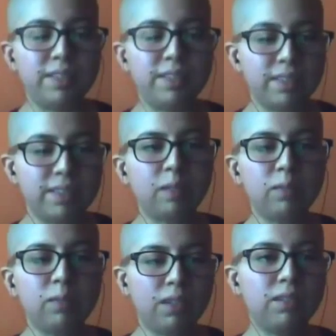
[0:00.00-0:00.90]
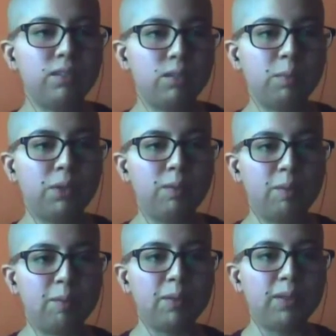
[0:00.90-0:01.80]
system doesn't support
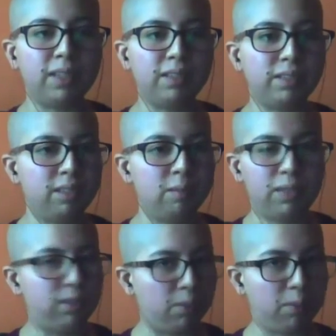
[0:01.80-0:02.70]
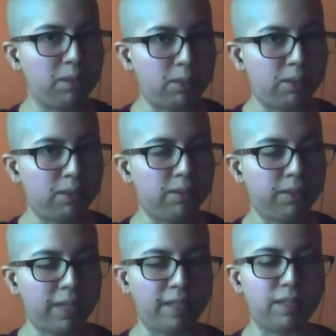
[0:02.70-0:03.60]
people that simply don't want to work.
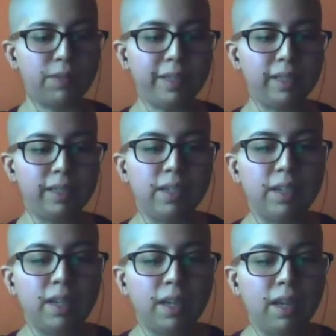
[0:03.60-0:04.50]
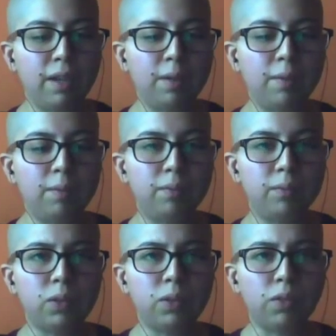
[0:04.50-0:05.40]
Okay, that's very clear.
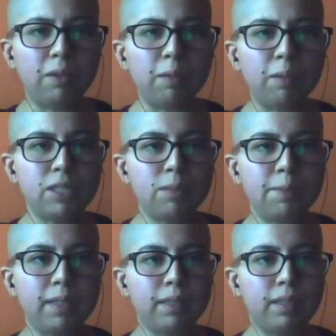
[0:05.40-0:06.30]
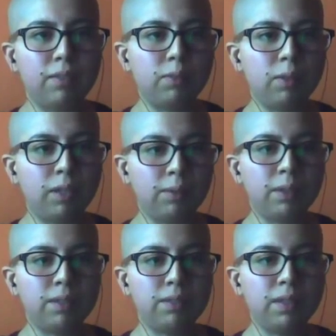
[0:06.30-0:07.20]
So from your perspective,
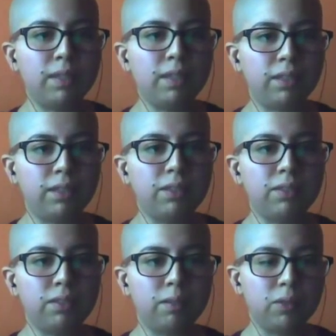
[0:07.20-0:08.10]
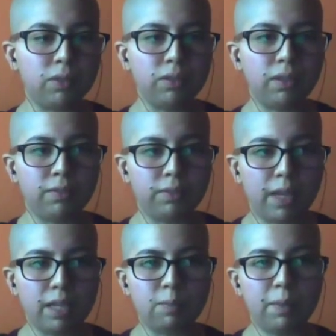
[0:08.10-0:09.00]
we are seeing that there are some good
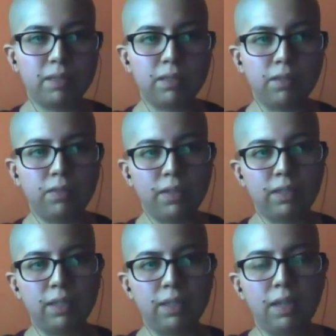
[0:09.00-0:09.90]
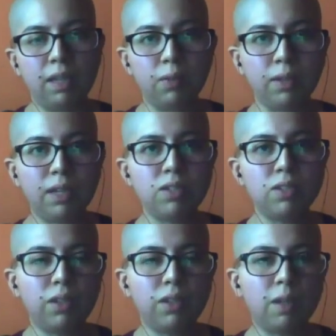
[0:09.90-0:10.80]
aspects of it. In relation
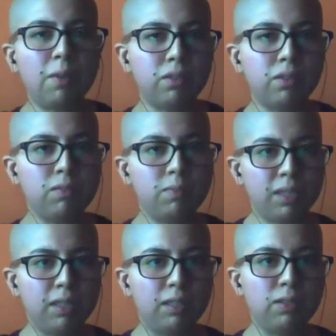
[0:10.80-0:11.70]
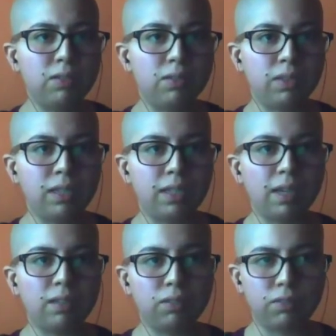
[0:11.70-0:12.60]
to the amount of money, do you see it
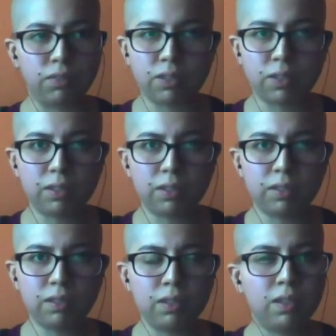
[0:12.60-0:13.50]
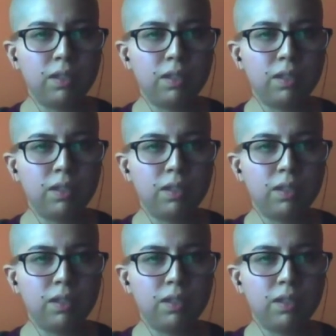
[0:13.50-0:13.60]
as sufficient?